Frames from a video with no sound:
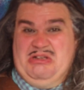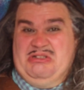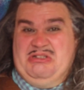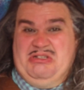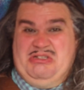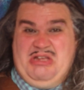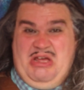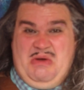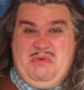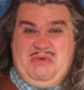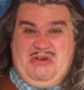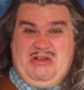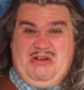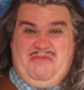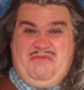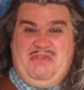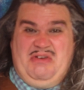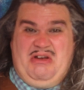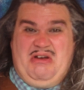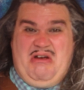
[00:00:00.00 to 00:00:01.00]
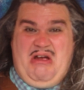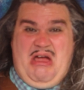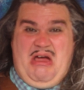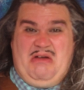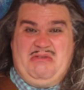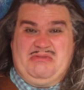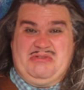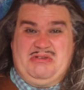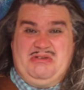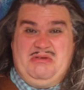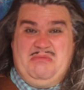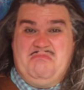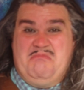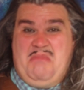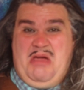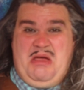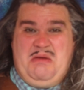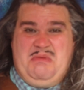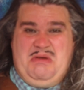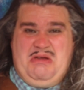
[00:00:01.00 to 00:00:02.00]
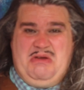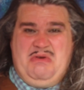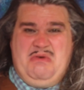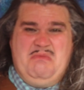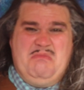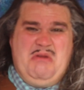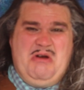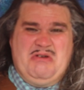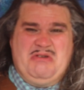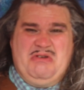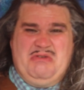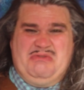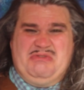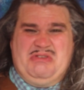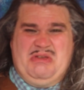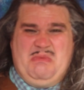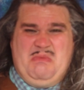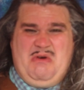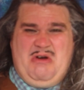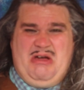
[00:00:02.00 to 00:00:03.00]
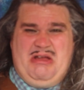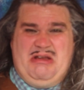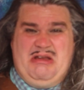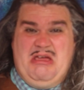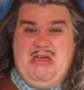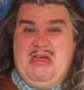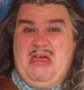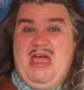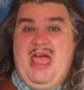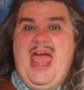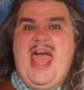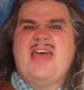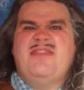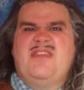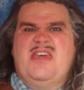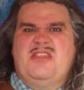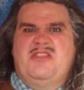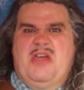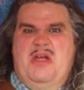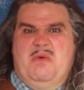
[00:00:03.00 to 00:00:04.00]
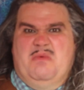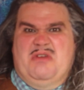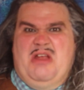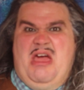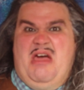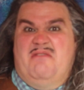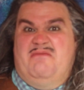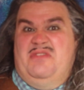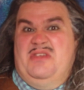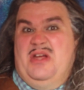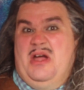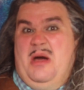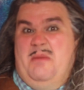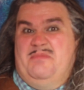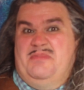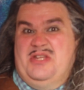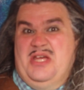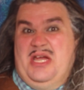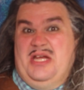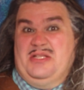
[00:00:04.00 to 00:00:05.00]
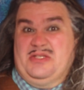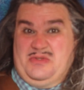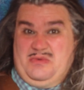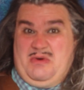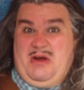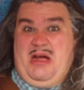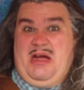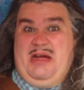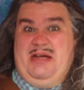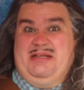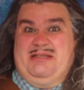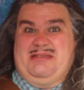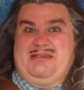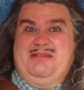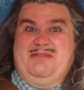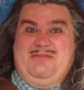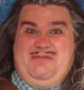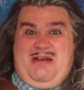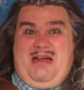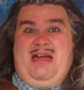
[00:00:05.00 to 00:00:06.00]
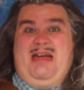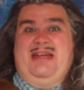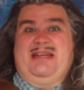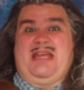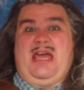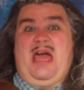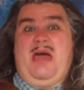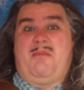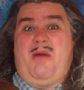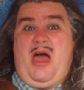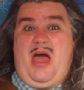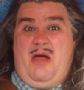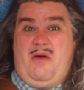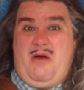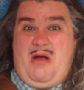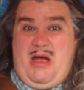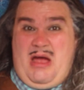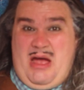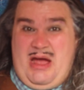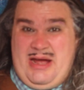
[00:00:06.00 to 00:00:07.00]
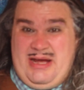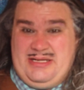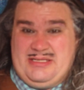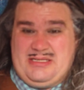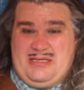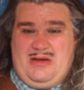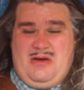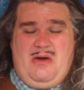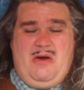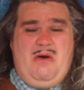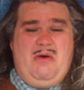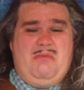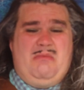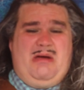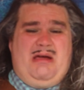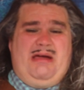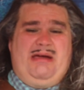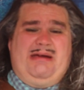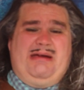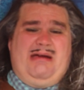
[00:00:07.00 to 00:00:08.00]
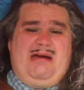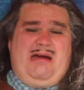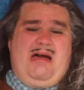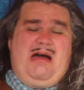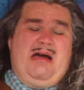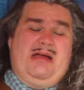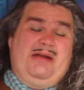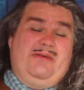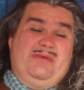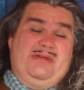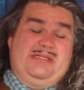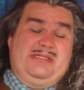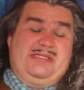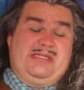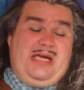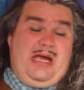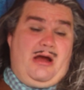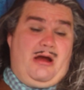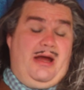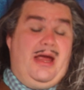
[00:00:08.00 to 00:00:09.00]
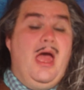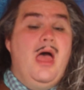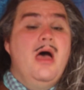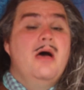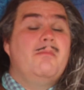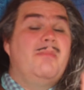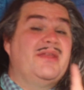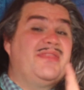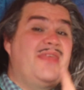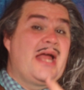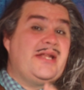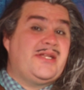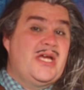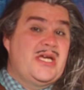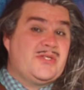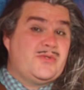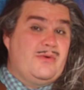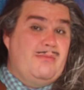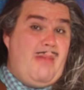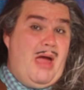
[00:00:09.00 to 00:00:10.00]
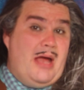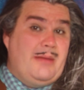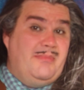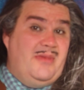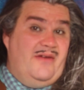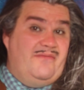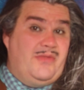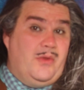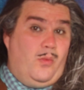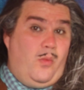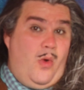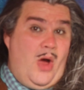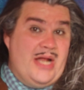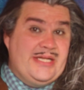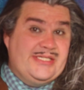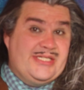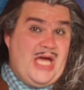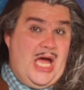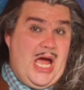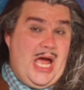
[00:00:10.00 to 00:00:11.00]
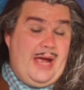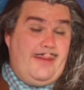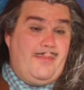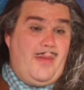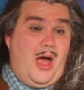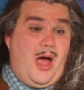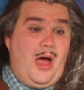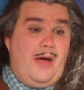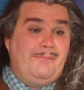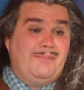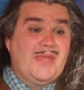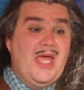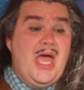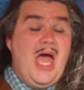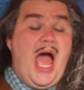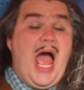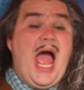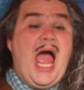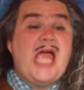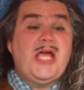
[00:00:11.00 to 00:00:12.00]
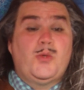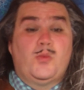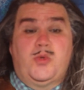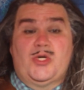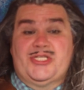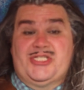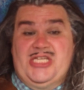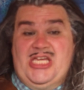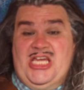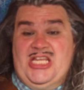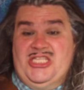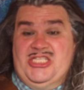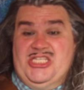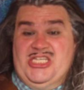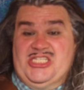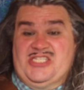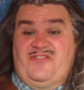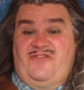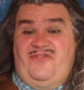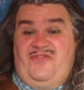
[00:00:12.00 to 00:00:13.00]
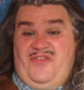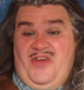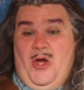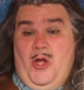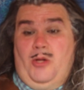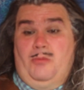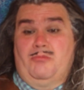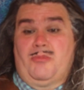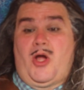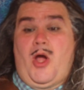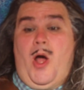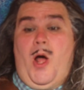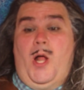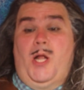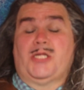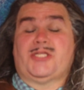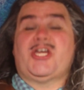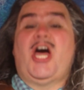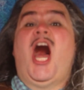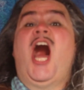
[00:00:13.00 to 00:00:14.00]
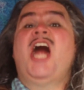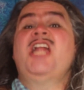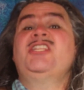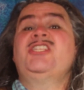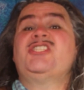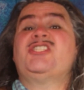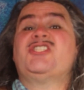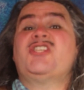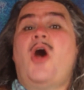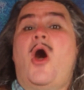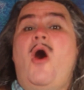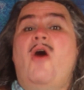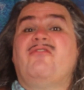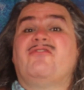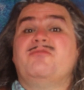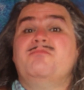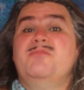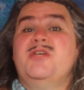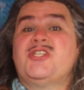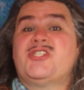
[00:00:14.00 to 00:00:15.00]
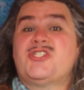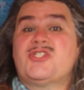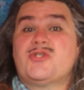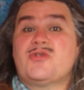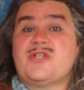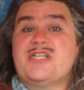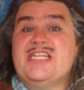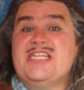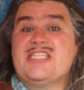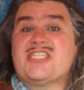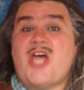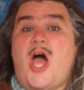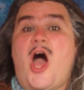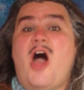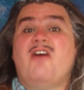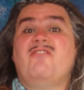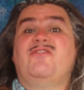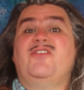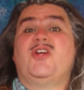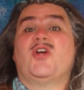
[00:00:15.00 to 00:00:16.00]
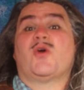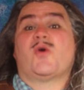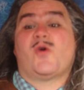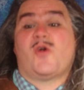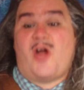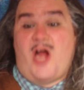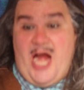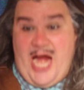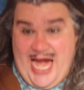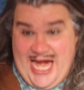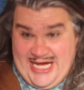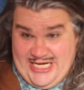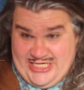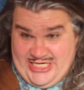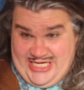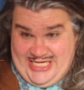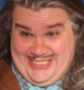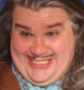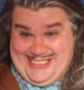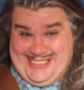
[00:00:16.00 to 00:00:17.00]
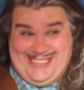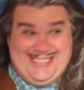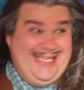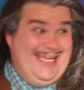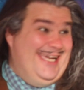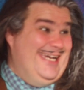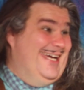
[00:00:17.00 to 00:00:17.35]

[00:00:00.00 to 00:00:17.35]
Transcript: Today we're going to figure out maybe you murdered someone." And then they would have the updates, right? Right? Am I right? Oh my god, it was scary. But does remind me of the one time I was in this film called Unsolved Mysteries of Uranus.